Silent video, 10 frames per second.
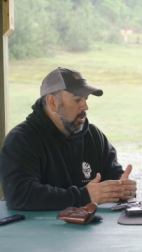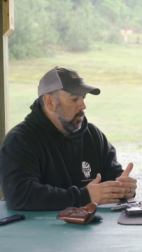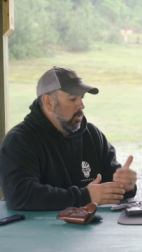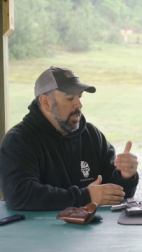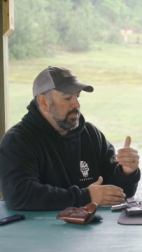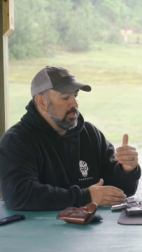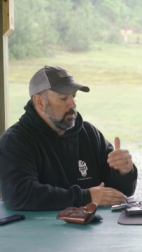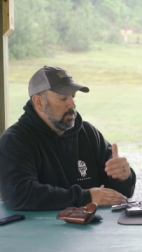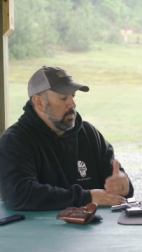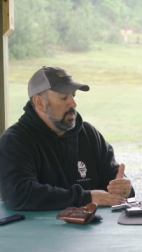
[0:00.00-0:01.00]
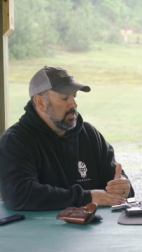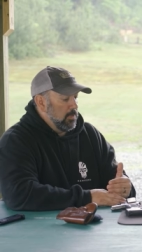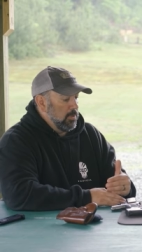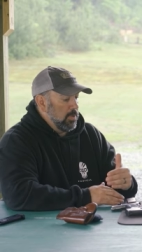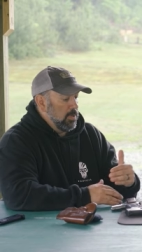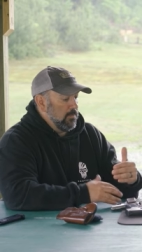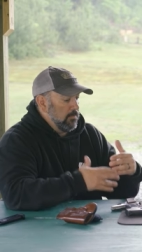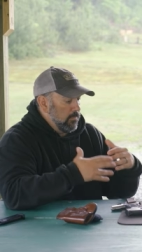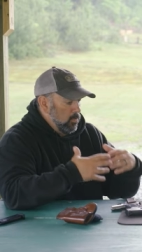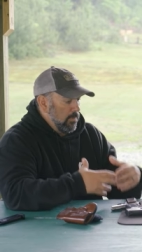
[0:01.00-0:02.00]
Well, that's the responsibility of
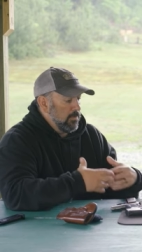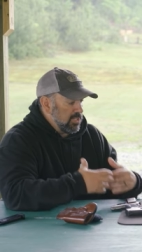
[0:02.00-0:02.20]
whoever's